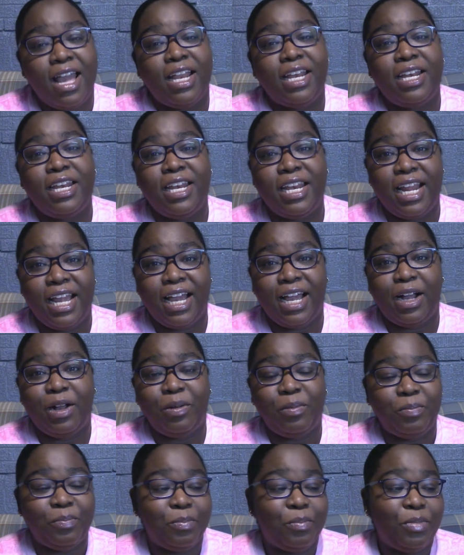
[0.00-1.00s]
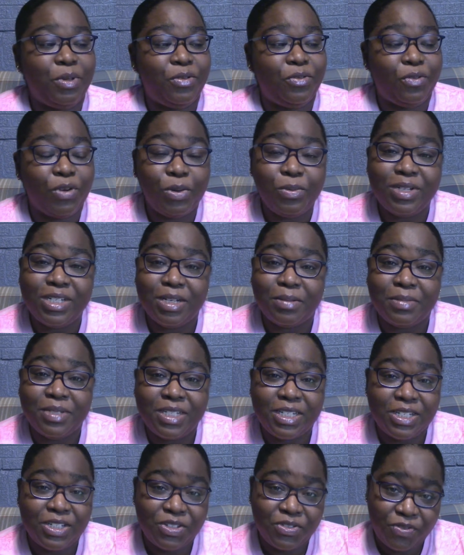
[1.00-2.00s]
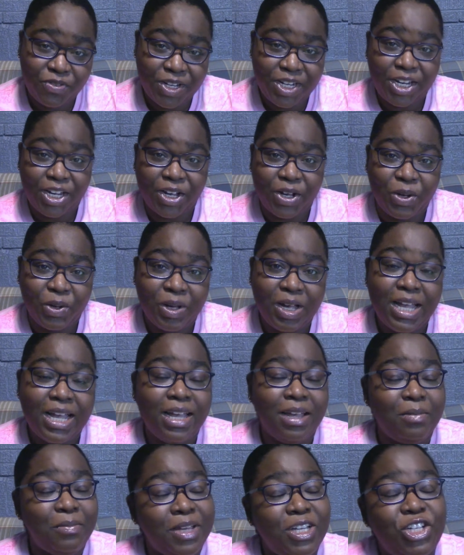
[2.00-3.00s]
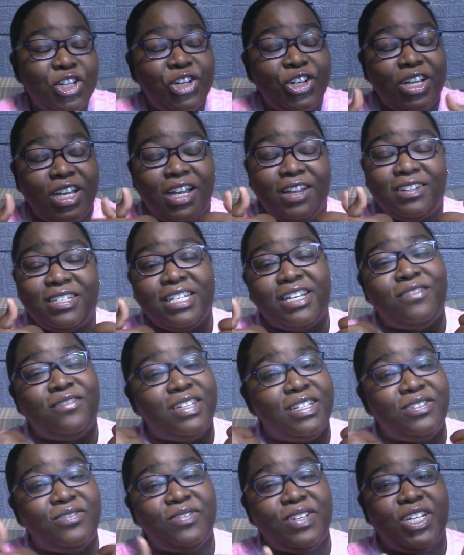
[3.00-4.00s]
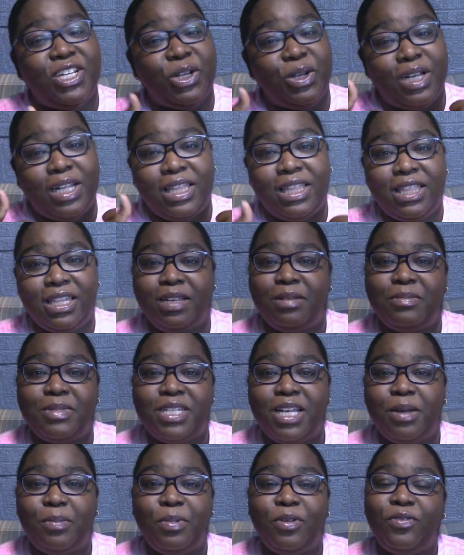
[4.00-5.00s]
Now, before we jump into this video, make sure you guys give this video a thumbs up.